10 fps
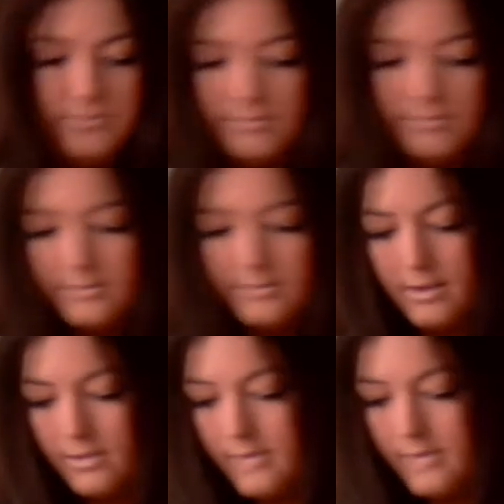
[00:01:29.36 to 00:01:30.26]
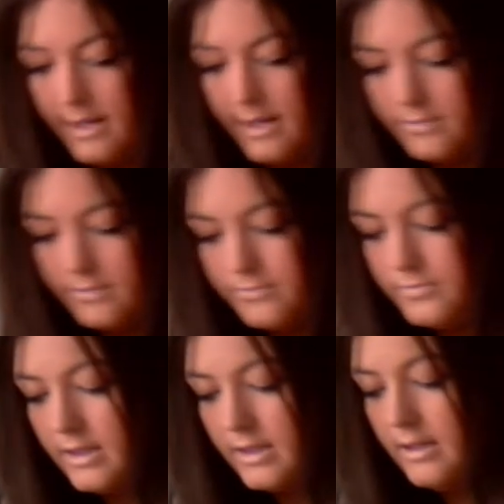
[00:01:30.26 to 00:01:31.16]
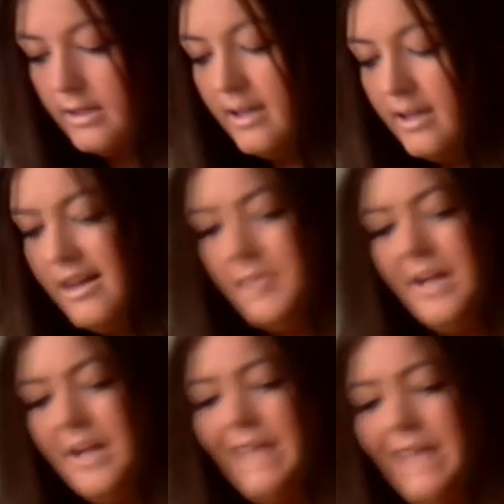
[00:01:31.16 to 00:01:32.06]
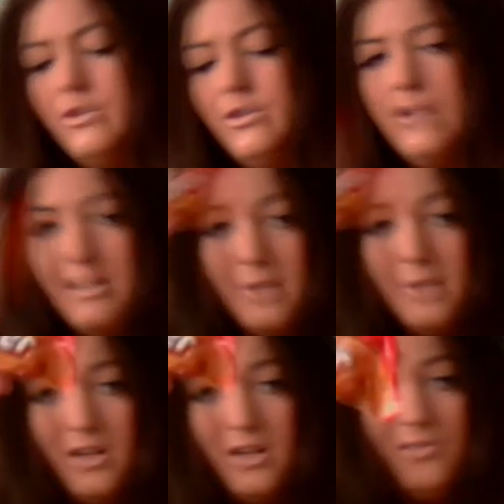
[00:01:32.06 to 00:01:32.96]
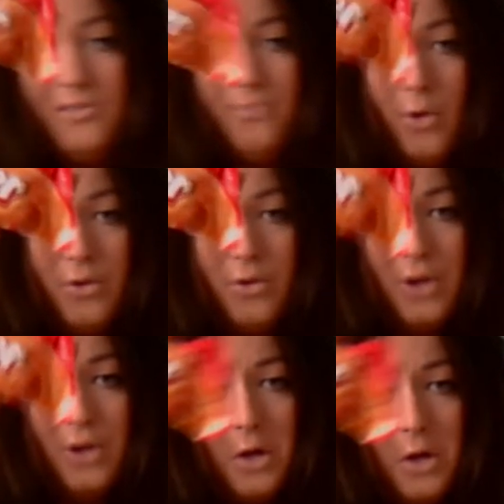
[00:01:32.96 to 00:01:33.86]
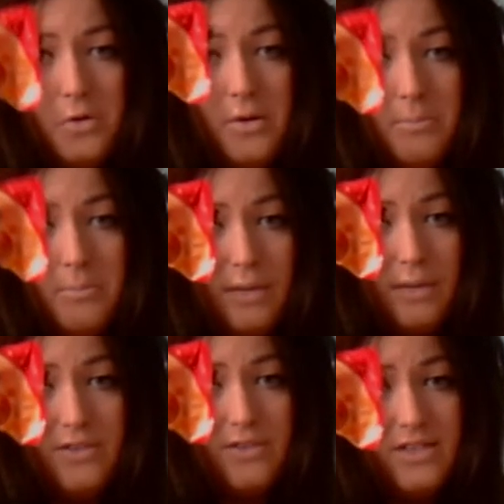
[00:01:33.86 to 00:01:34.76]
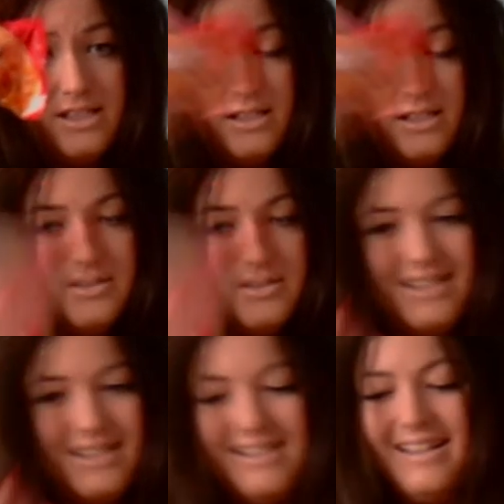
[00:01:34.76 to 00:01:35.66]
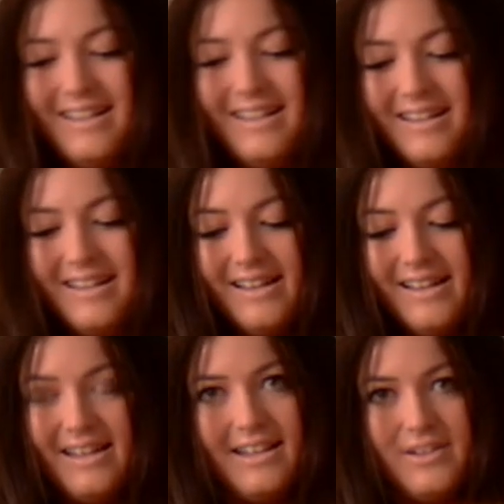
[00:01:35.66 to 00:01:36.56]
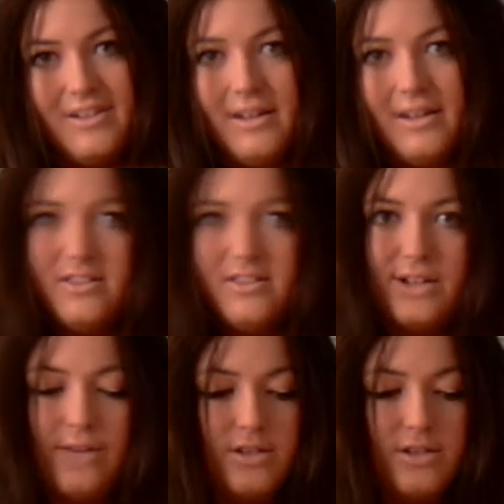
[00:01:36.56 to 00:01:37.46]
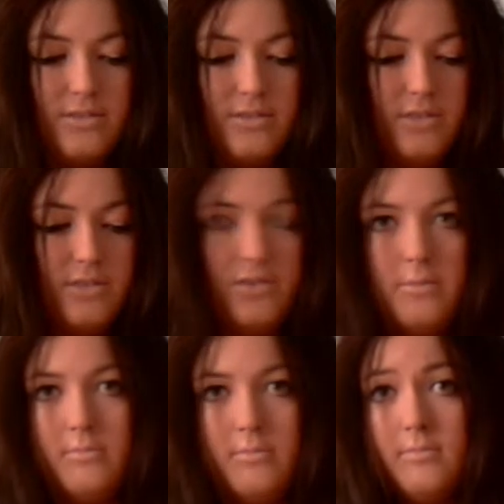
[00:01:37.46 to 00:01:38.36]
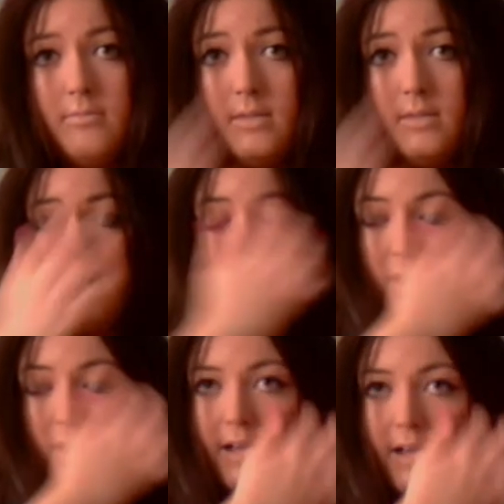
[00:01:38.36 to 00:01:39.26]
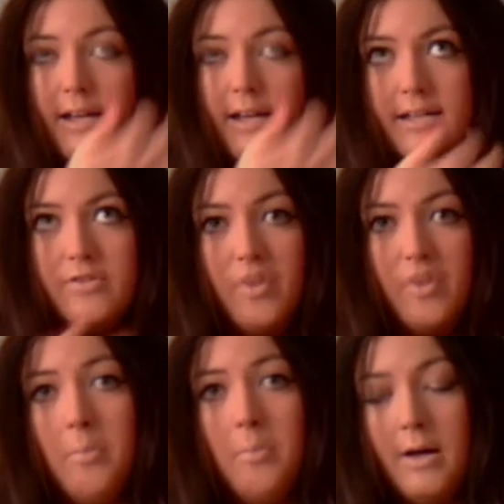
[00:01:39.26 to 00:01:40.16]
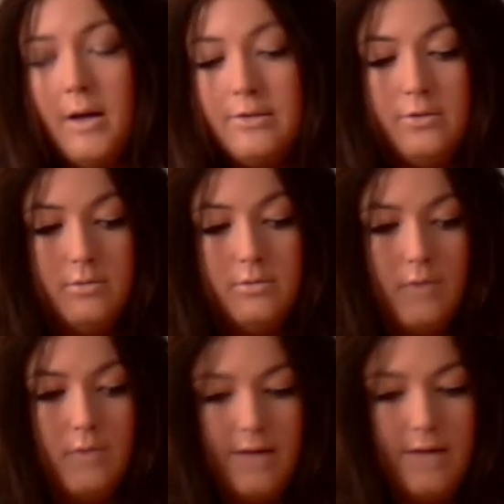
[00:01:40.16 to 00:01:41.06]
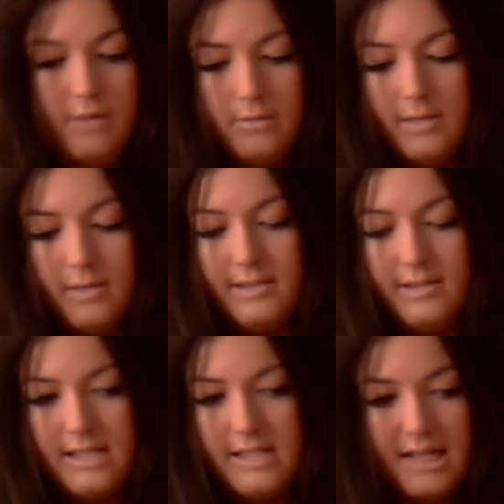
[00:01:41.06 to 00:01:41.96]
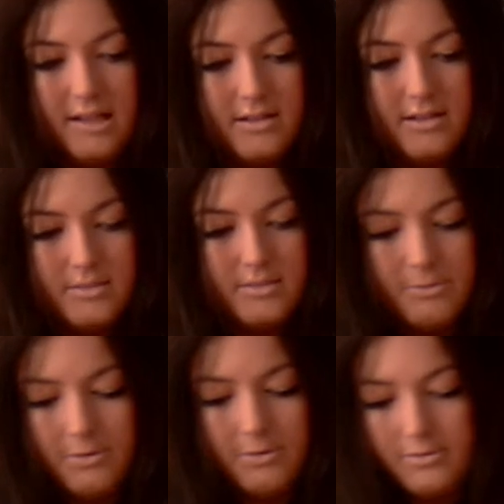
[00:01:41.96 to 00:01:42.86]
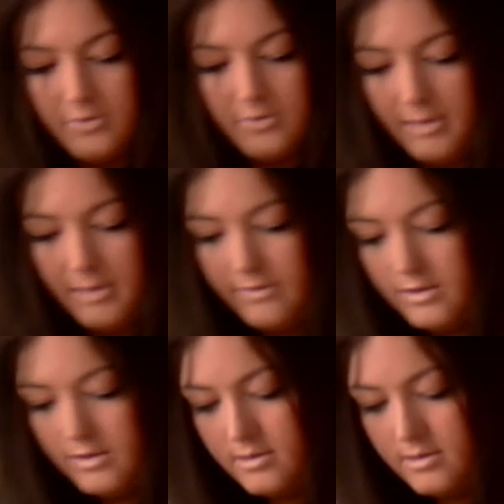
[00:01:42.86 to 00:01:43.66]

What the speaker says: So, yay. I have a tracker bar, on the go breakfast. Yeah, so I usually have this on. If I'm running late for a bus or whatever, I just eat this for breakfast.